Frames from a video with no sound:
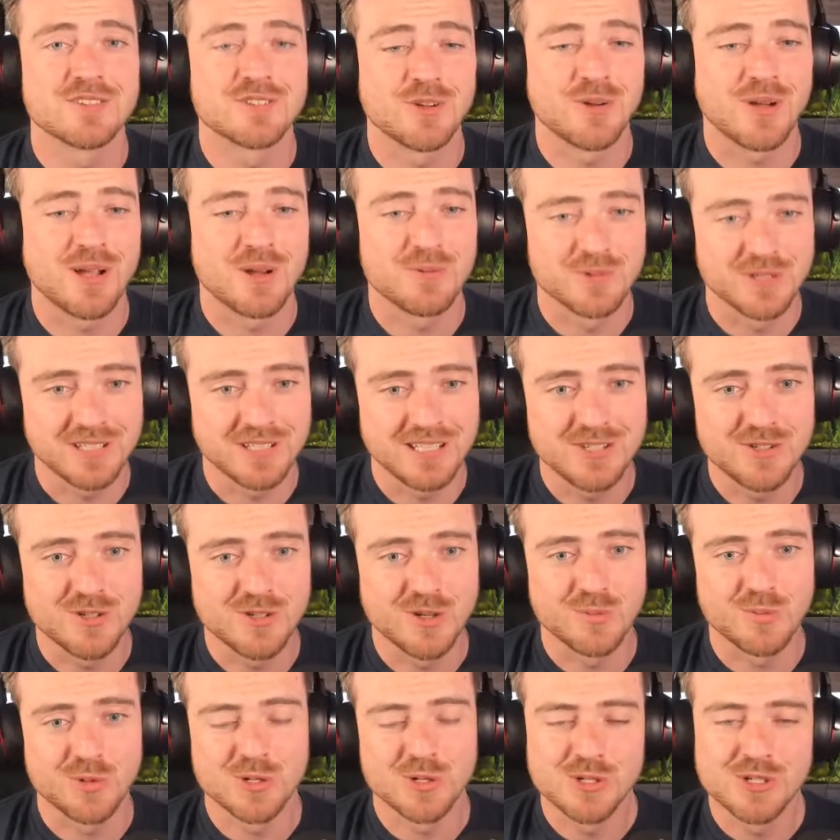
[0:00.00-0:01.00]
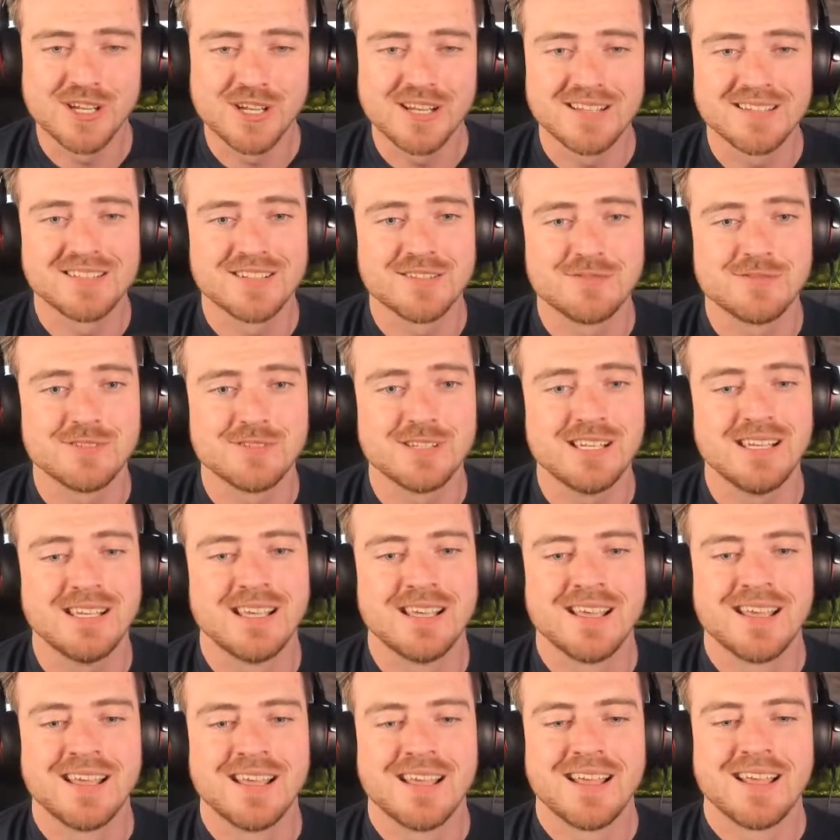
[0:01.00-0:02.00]
So I really do appreciate it,
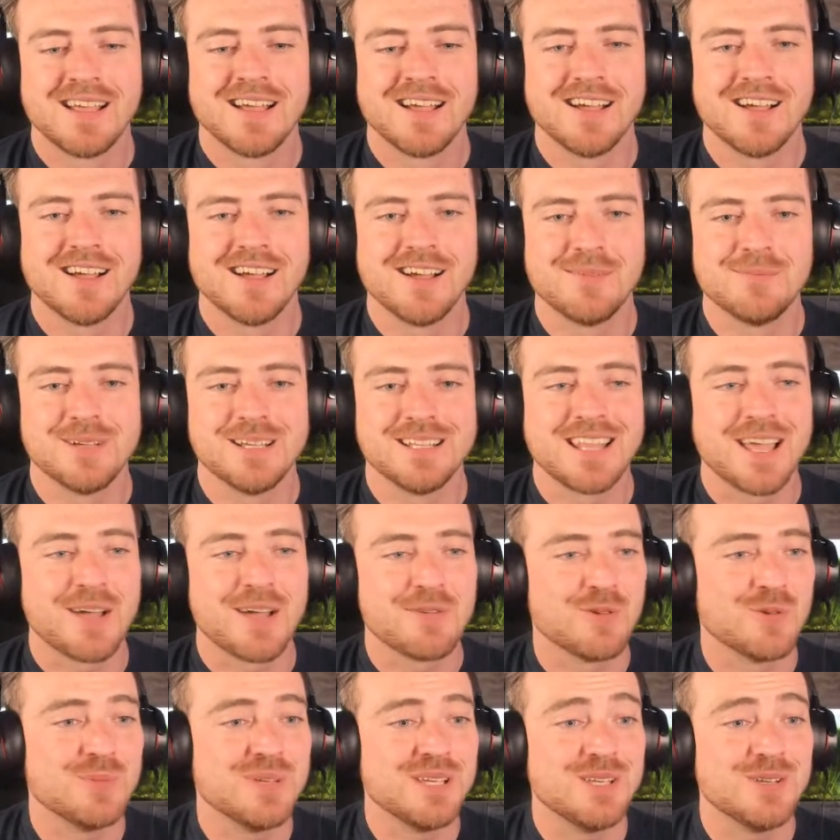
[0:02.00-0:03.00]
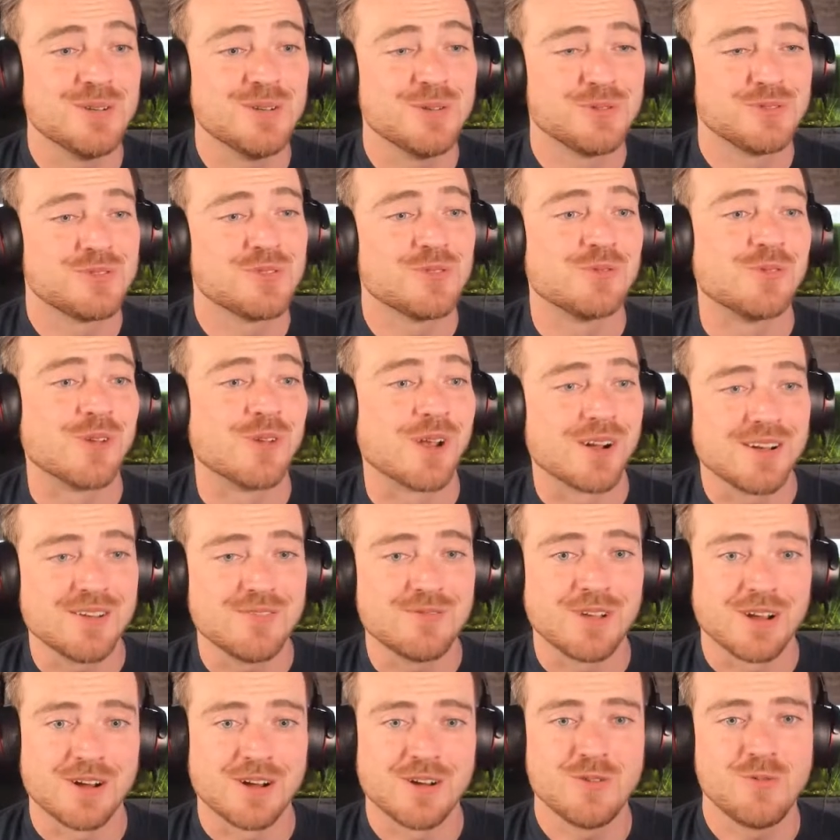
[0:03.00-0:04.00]
Tiffany. And that will be used
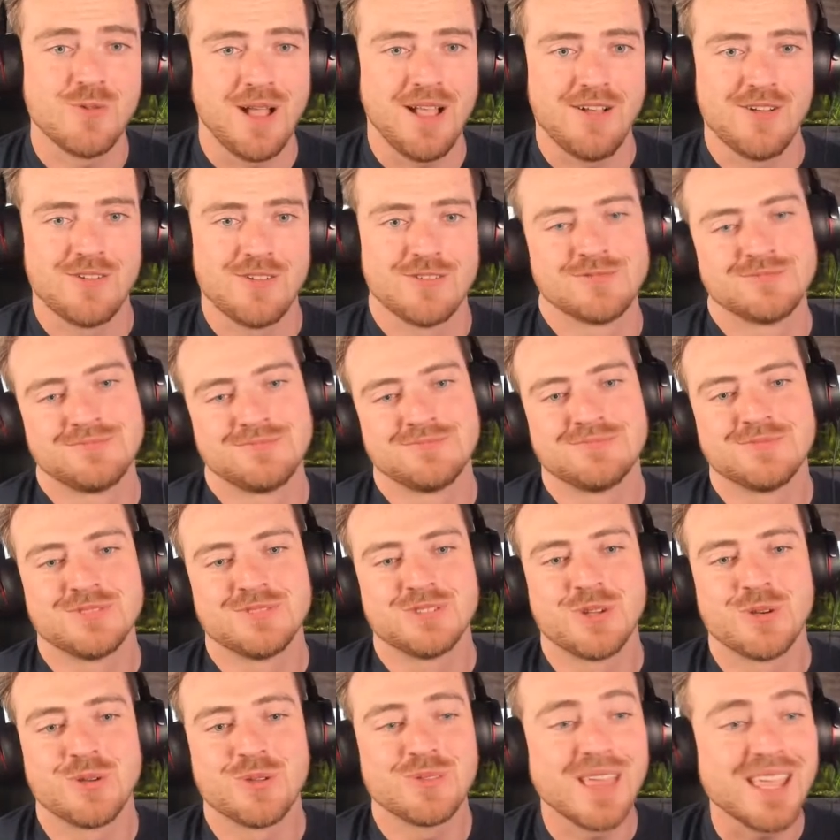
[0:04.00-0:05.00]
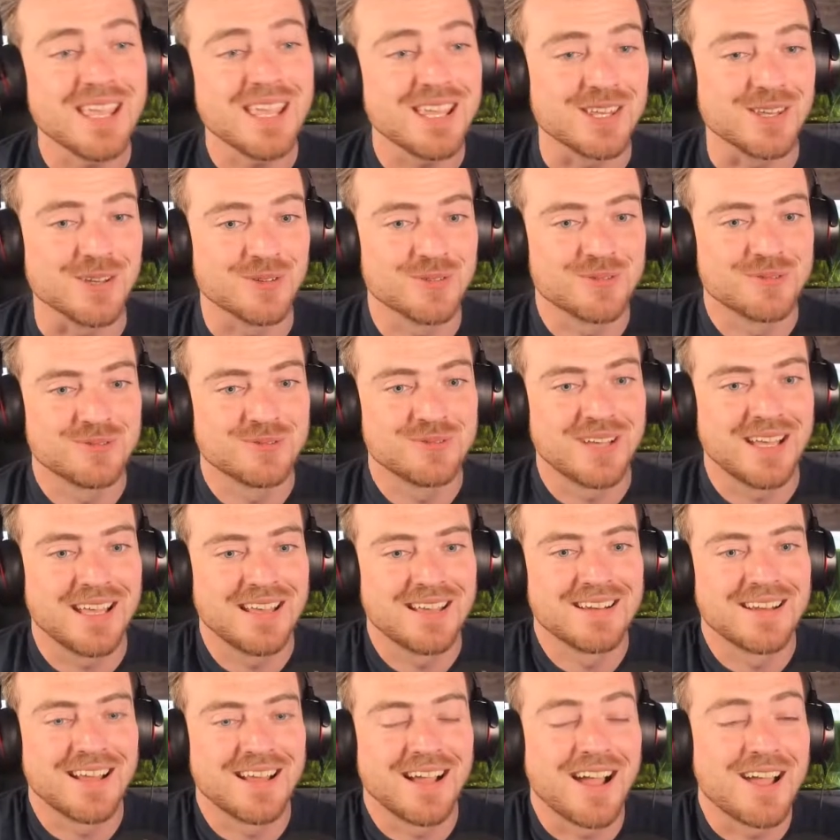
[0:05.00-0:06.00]
very, very well. So thank you.
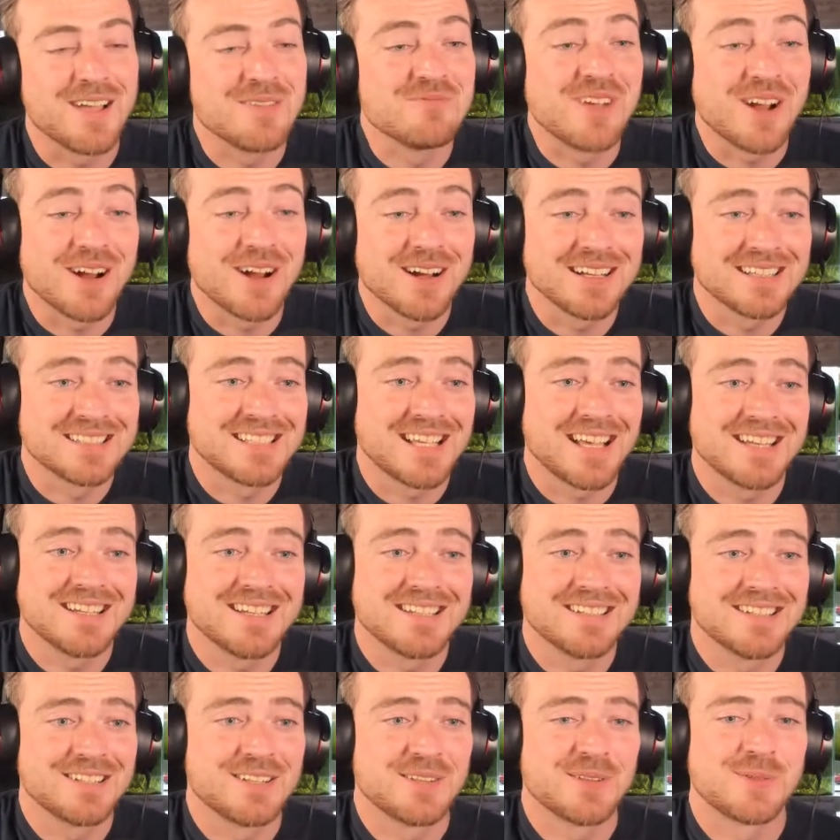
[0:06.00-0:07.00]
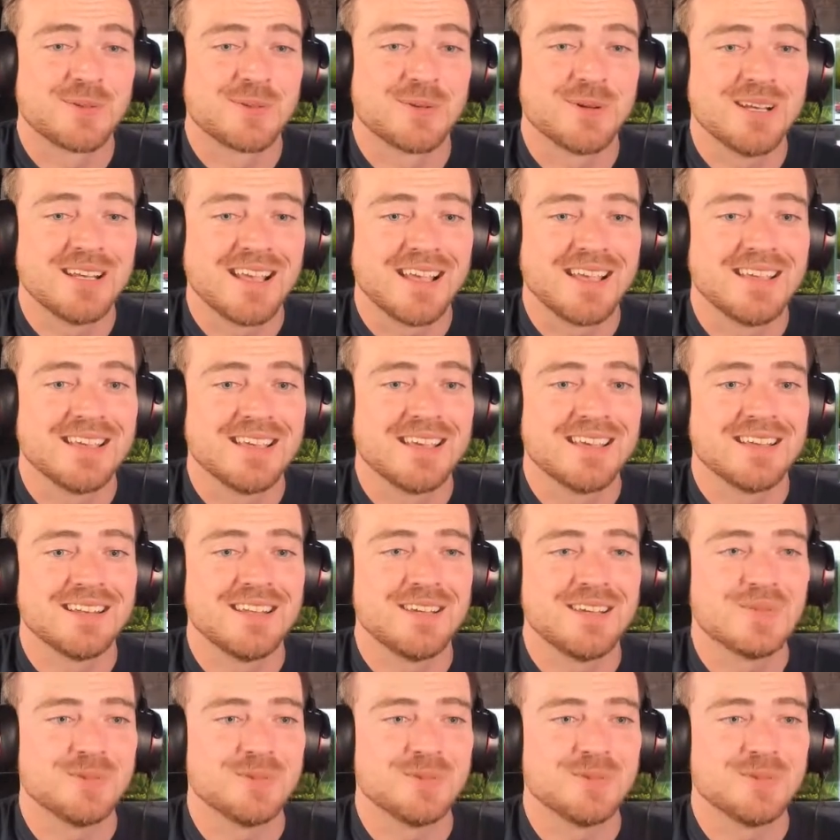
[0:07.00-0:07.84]
And I am very excited that the 3K hit.